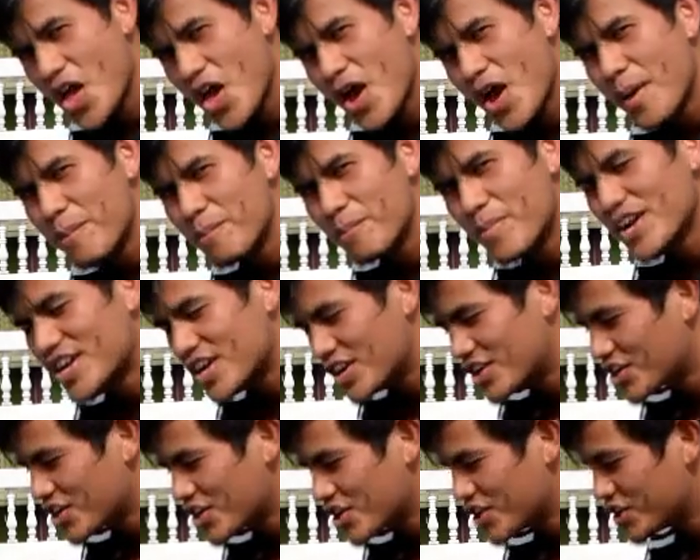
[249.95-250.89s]
a better
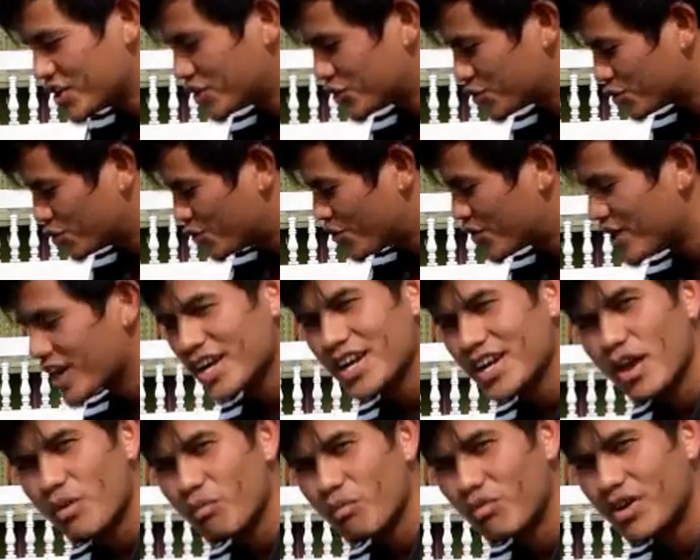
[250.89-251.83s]
taste, to bring
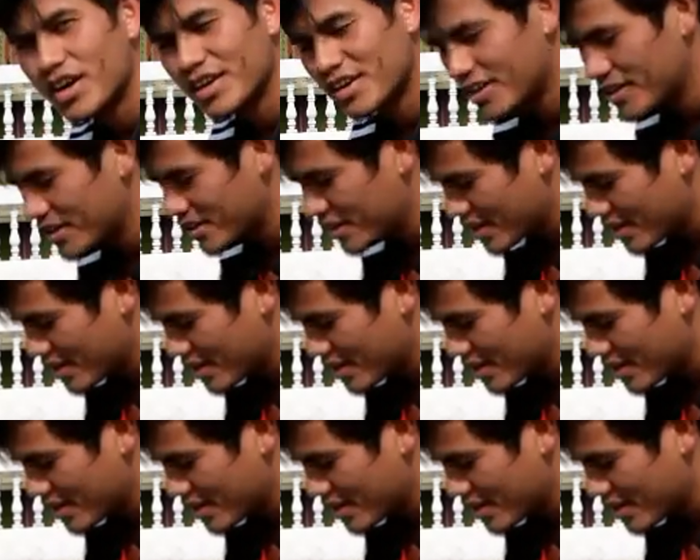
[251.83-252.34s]
that water